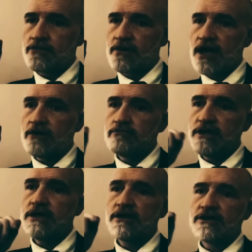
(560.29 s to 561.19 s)
and
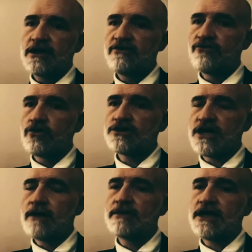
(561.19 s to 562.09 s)
being therefore
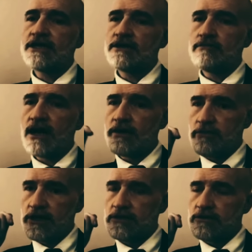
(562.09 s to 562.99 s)
dominated by
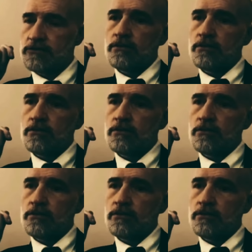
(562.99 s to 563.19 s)
men.